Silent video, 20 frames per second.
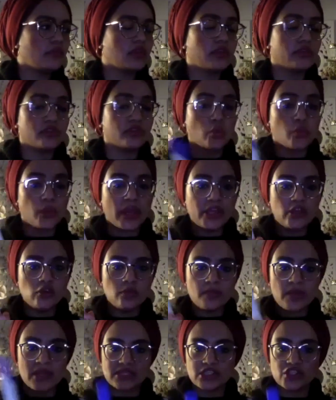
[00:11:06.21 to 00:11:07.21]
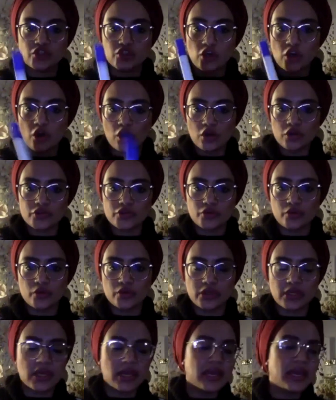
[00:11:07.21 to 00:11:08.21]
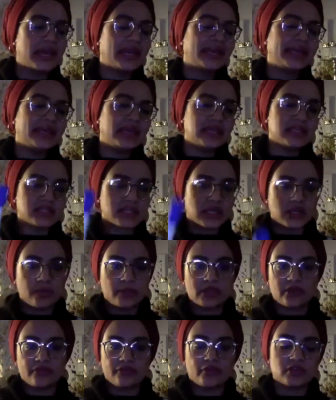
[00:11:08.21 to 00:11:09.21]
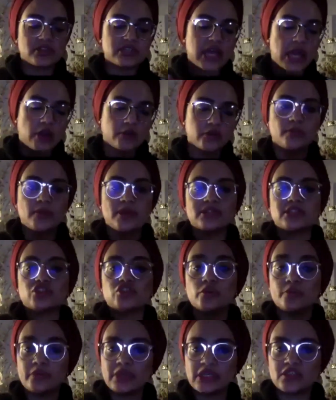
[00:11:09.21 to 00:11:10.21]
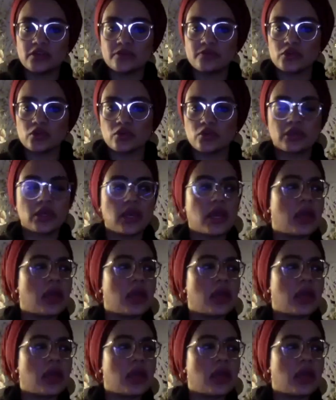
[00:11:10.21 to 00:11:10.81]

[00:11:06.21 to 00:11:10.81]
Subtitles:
The way you message your hot zone is going to be different to how you message your medium zone.